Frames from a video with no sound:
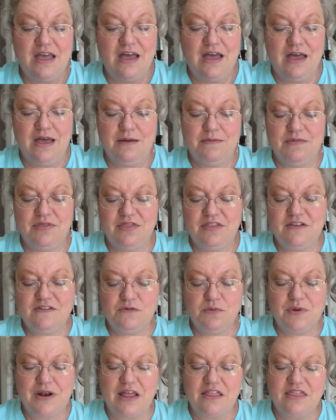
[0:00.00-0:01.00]

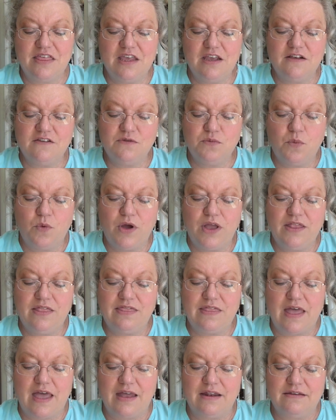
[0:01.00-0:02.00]
This one I think is one
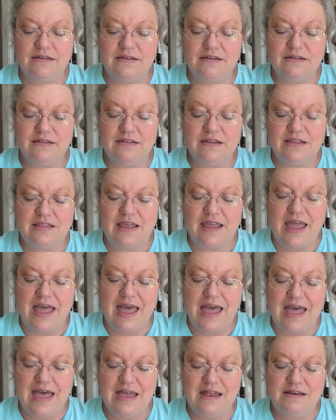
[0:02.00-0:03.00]
that they
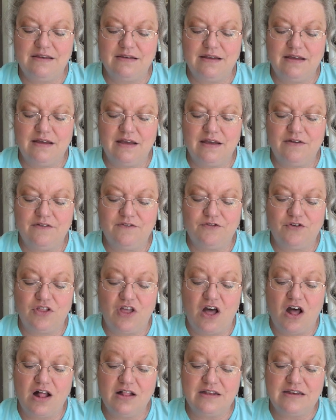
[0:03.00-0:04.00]
had for the
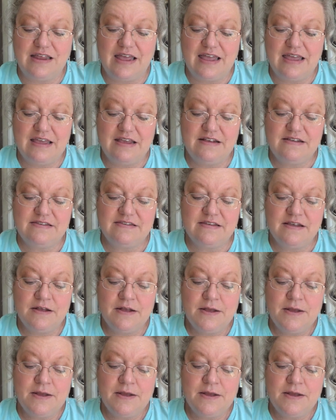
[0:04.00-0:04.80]
holidays.